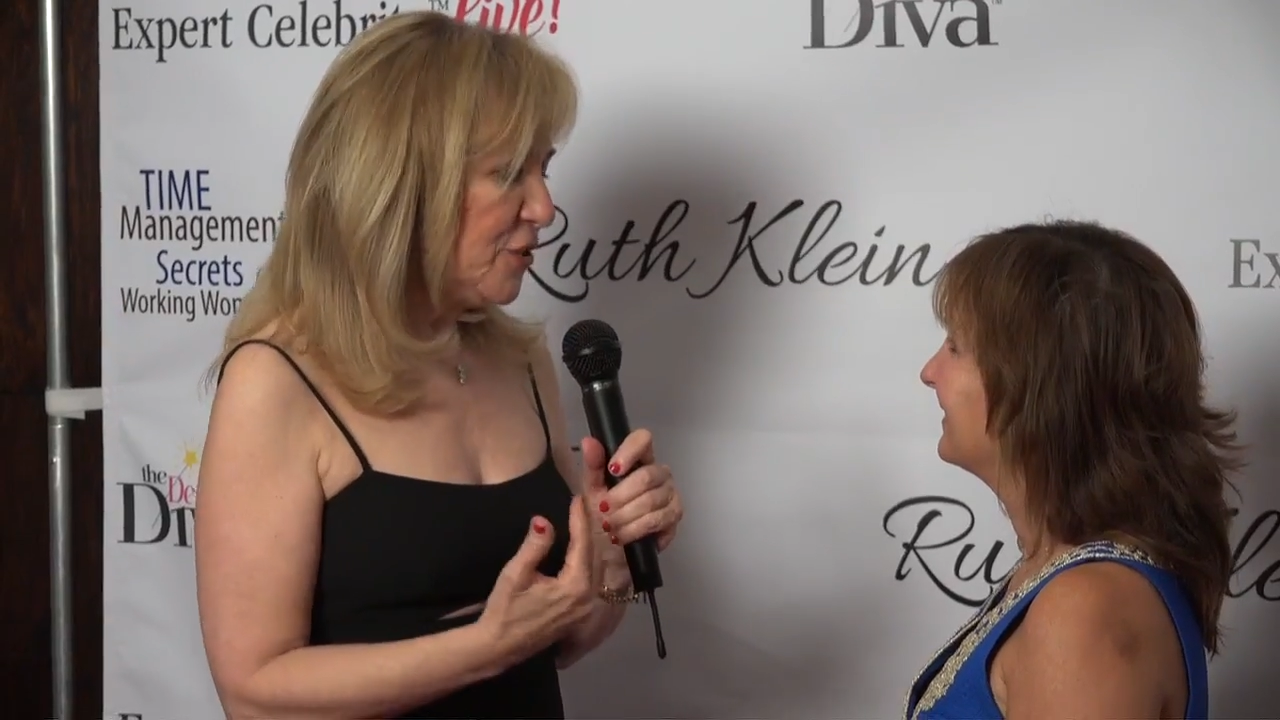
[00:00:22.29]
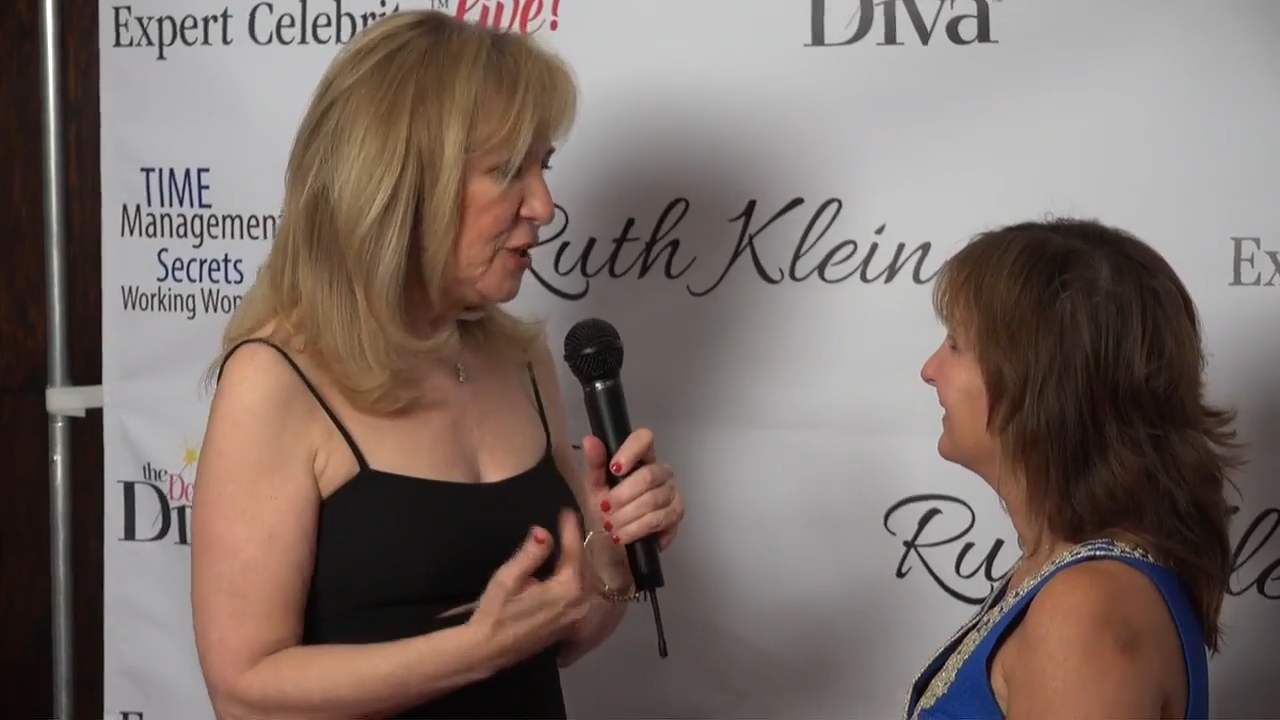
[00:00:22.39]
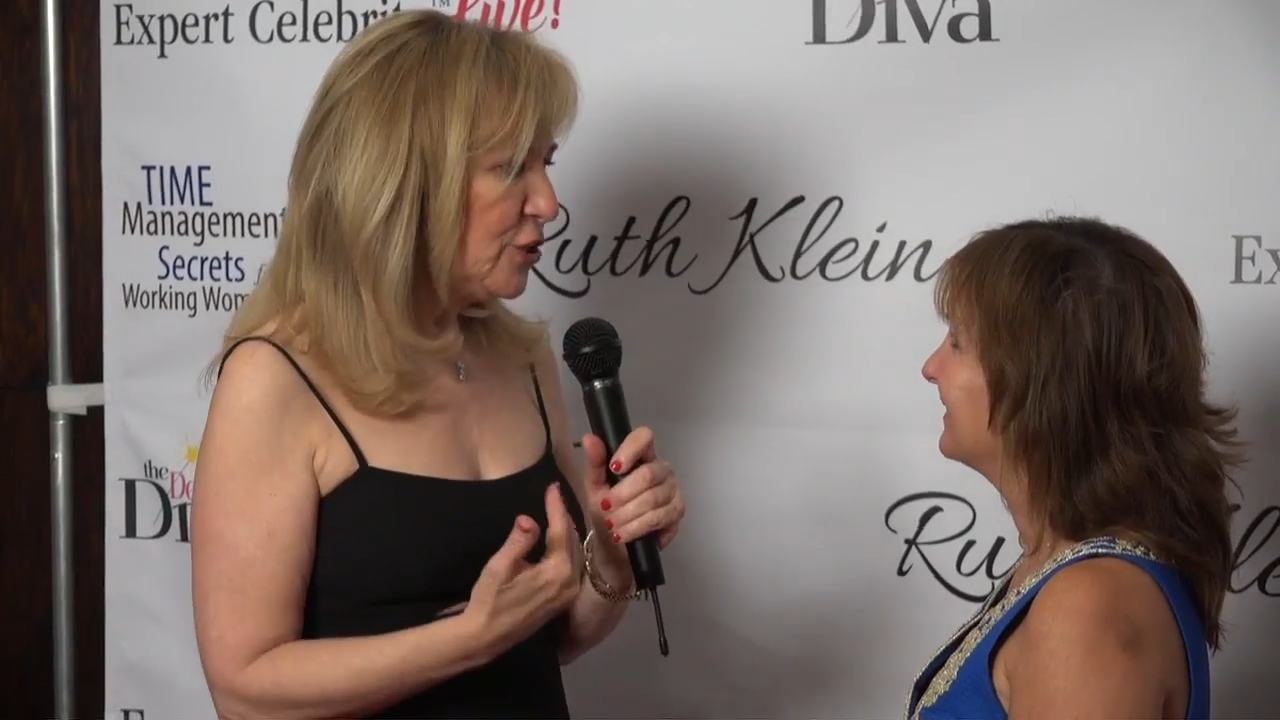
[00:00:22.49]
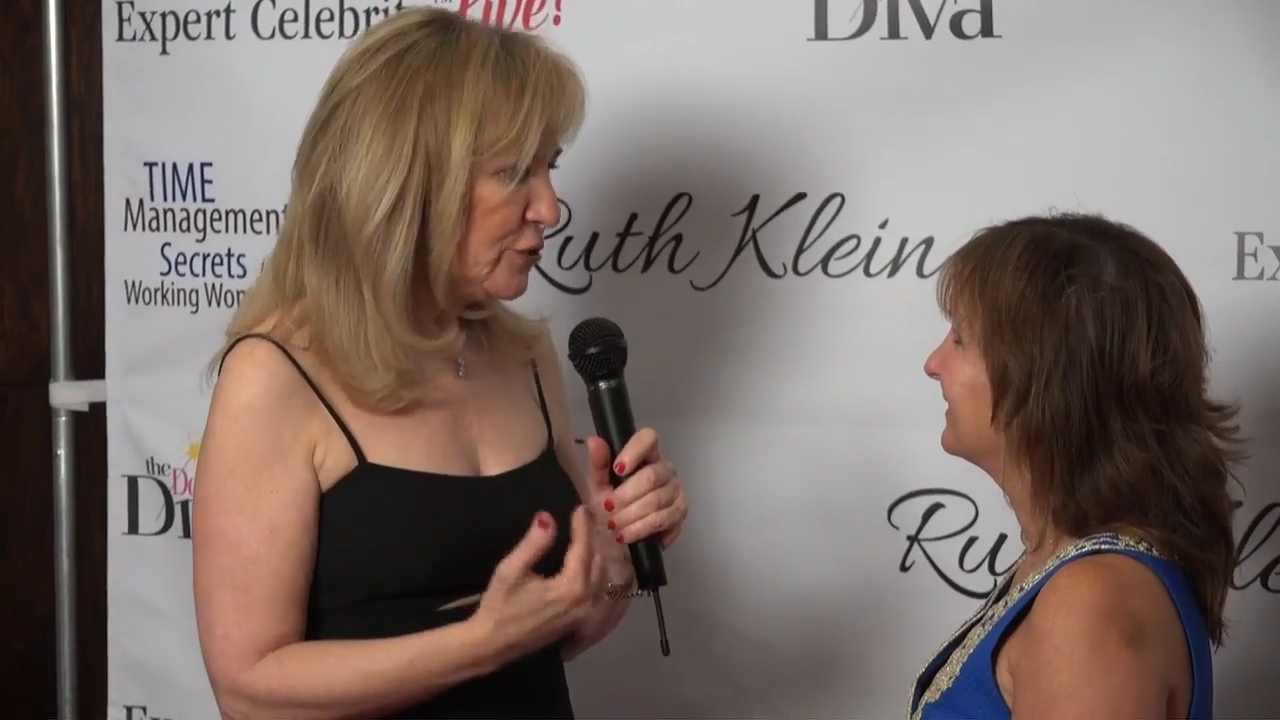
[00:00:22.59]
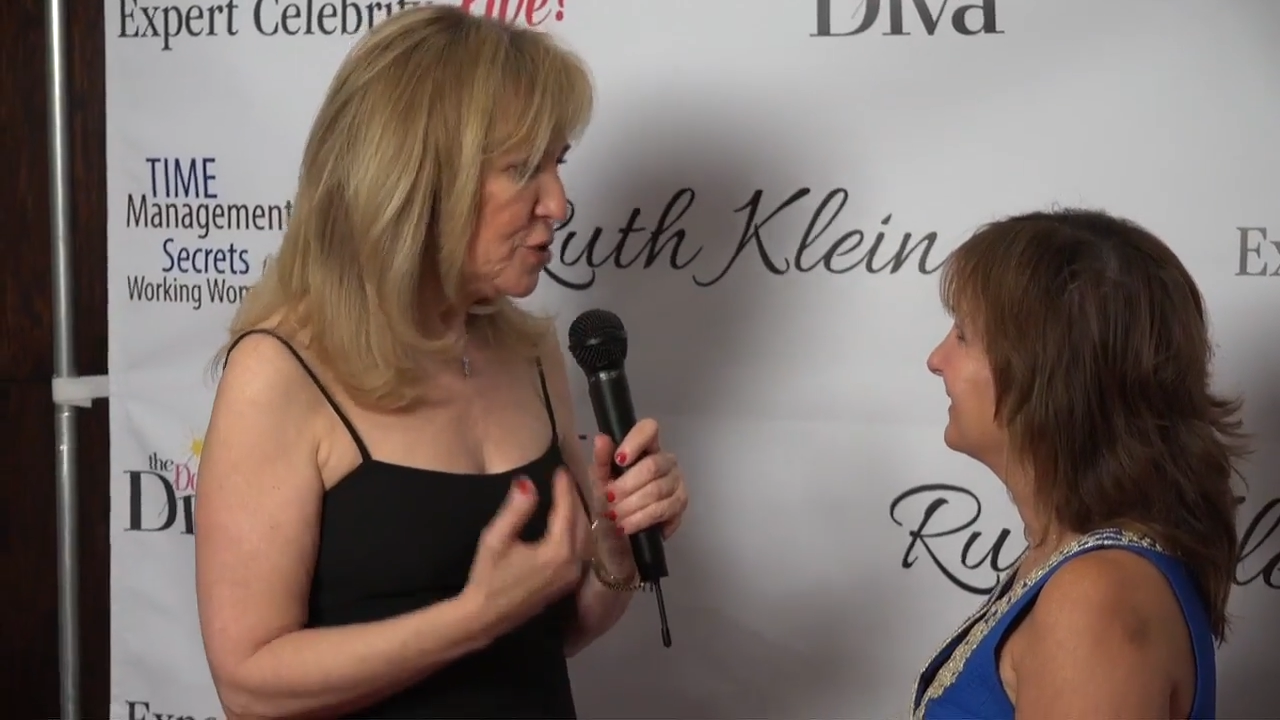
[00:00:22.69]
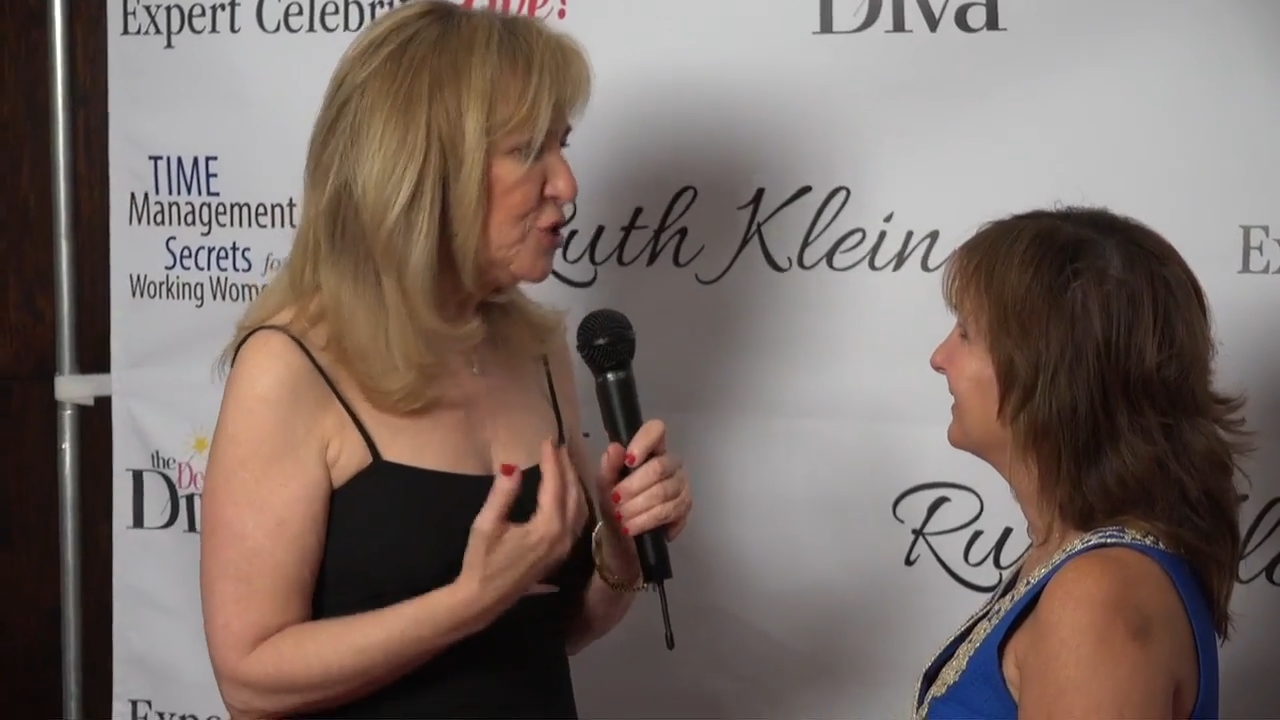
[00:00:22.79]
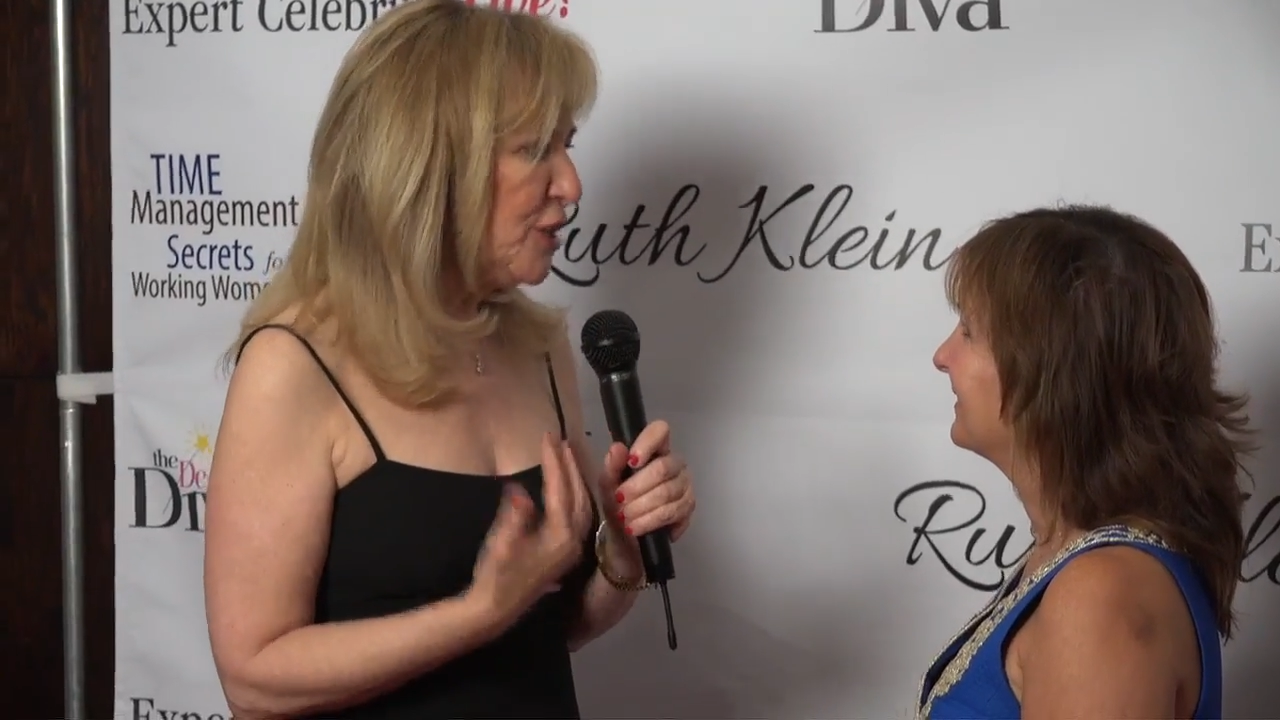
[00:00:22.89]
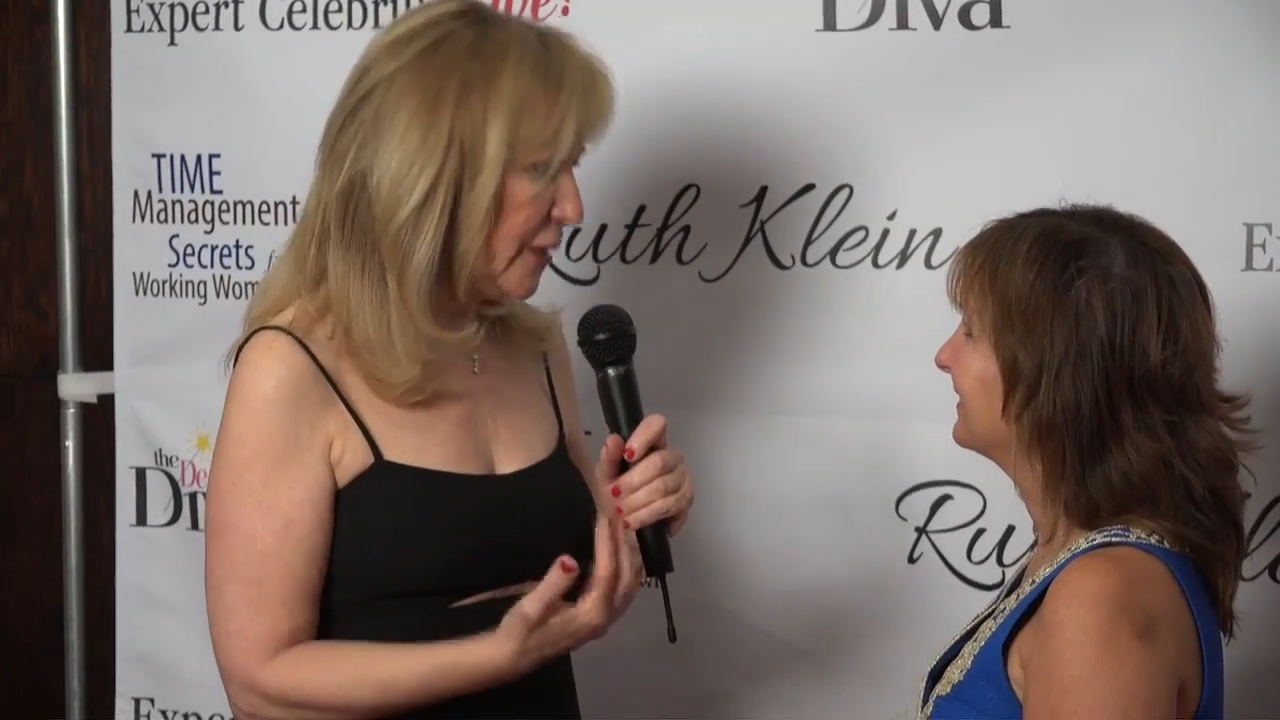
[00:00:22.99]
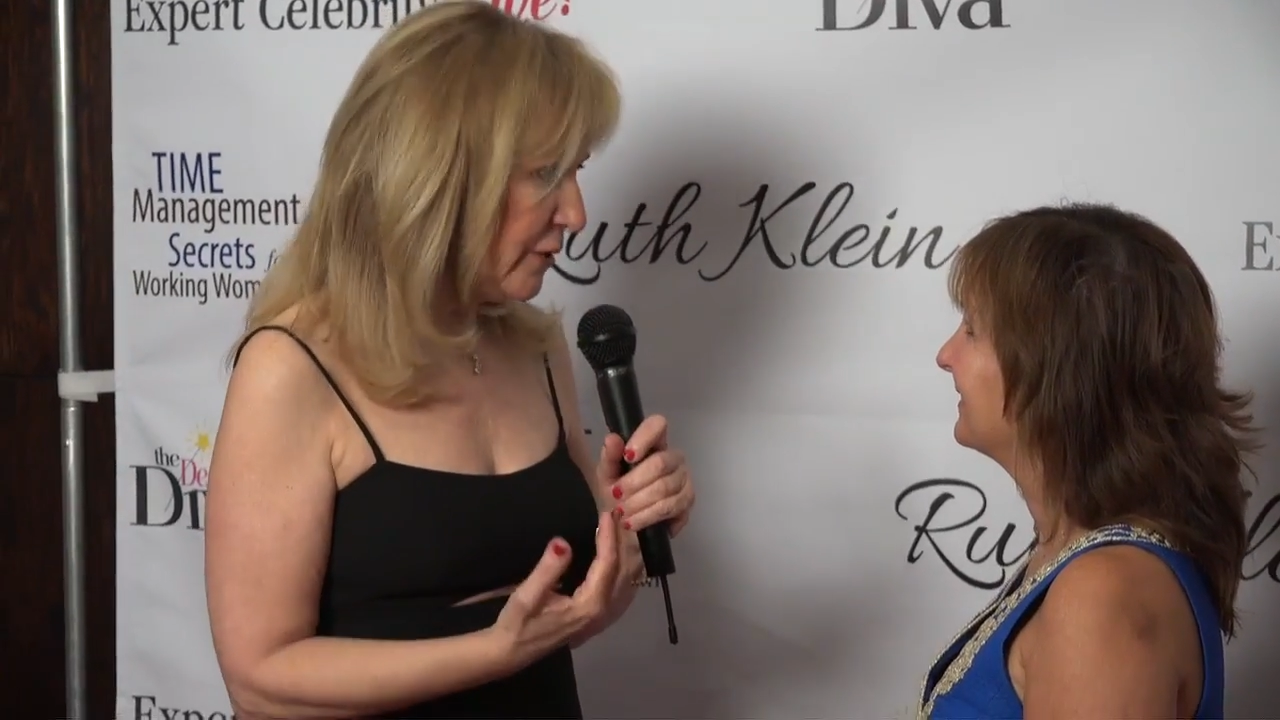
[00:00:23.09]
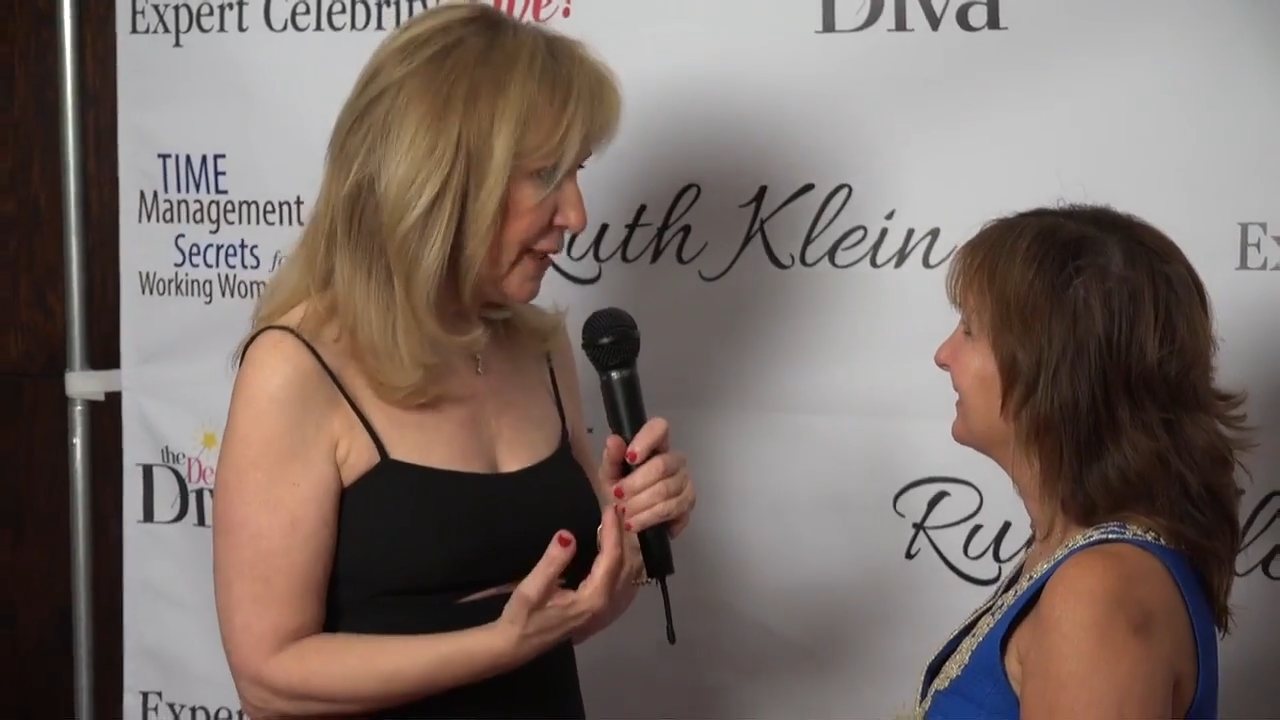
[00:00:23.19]
that you're
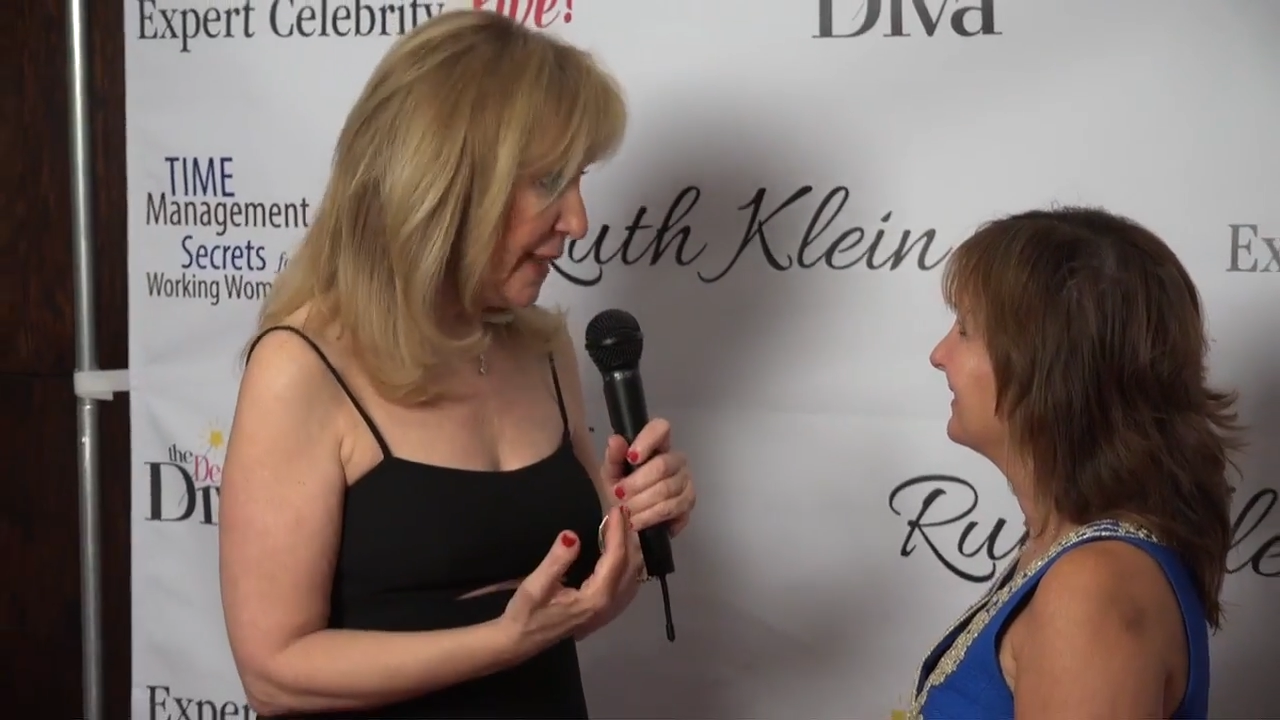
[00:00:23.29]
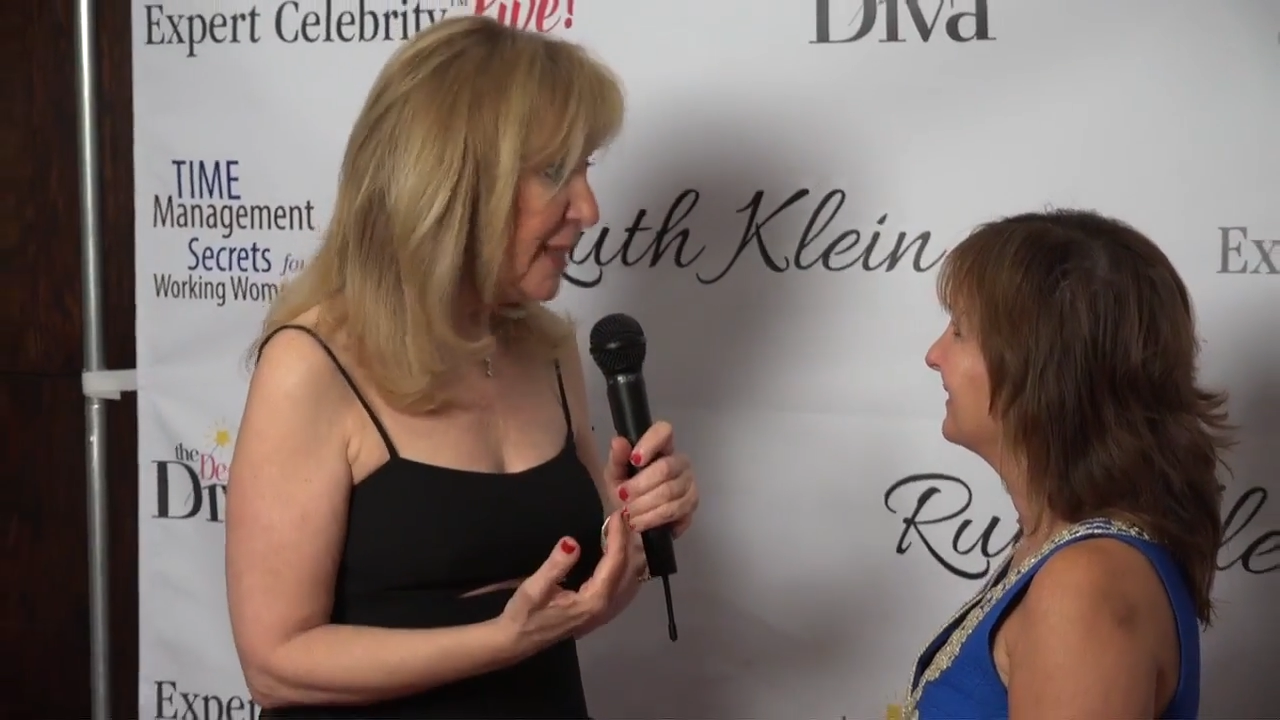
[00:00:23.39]
sharing